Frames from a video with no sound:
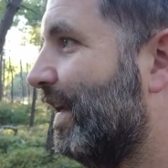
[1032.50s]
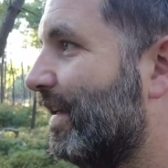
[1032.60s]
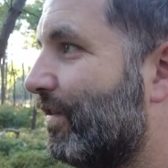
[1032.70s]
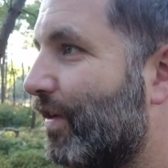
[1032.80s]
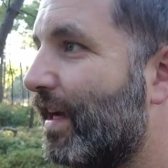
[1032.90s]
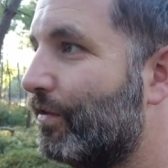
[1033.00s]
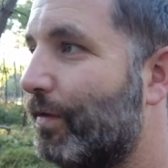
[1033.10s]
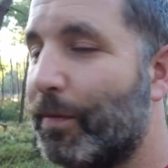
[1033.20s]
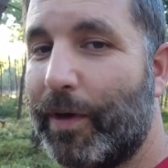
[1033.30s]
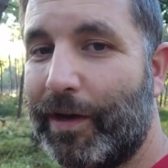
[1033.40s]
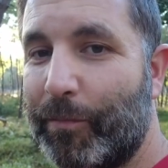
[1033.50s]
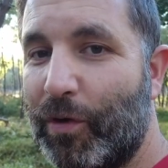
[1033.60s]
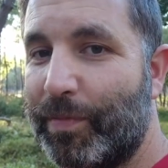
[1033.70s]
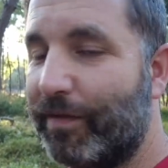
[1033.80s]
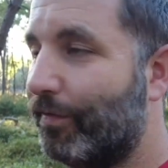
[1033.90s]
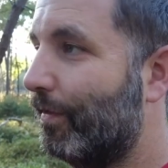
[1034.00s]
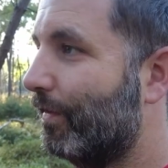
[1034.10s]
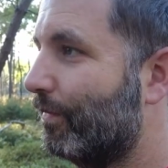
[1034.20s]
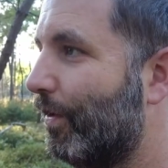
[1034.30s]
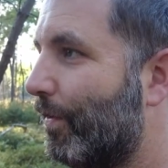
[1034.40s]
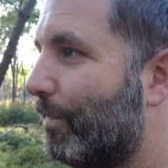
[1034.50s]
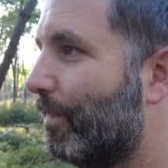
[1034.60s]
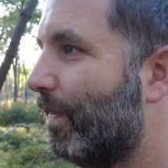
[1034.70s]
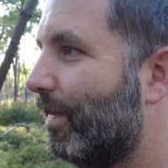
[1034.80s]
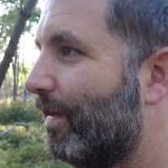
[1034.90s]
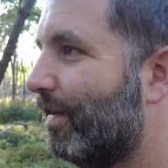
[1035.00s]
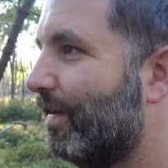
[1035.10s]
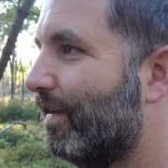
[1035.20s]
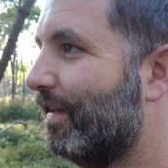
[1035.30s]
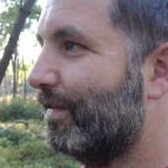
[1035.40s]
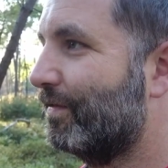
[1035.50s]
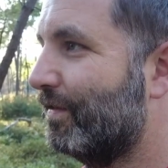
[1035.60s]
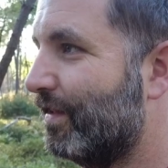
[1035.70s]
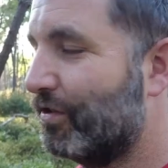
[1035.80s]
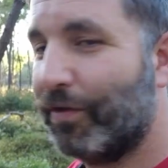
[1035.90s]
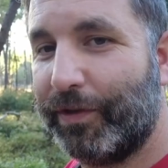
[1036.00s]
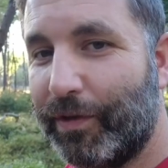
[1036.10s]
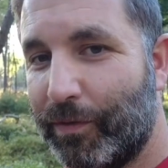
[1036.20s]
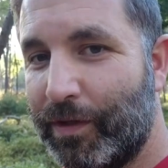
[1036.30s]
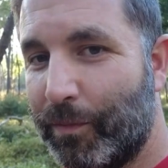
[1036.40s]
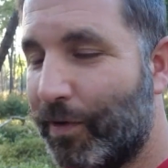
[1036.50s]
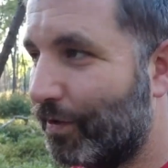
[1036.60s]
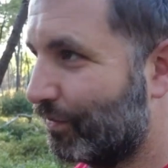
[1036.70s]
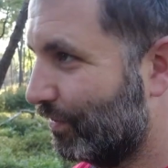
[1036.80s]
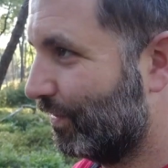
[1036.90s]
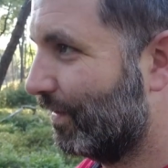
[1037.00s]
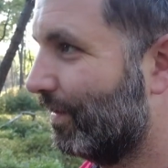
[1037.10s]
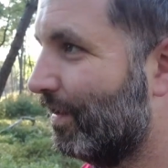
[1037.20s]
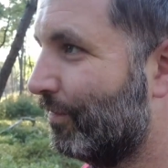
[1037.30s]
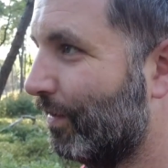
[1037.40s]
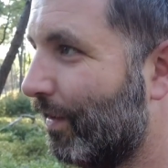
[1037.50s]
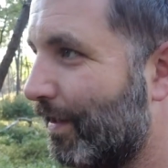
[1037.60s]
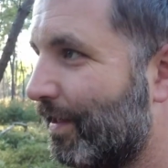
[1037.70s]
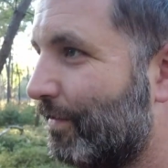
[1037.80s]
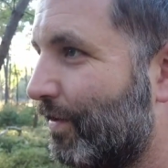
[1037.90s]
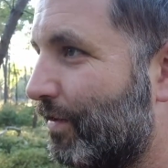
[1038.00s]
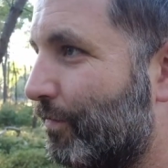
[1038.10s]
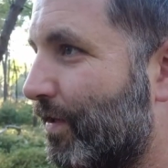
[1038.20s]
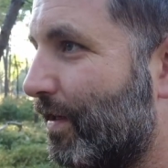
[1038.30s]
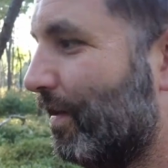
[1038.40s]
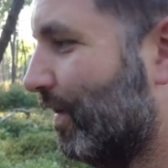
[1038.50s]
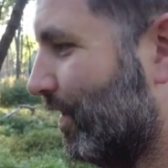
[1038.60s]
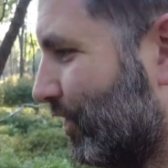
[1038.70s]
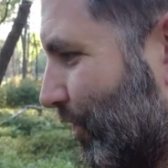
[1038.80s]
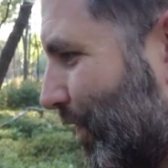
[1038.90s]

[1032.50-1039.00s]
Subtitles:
that is actually what I'm hoping for. So this shot only works if the light hits that tree. So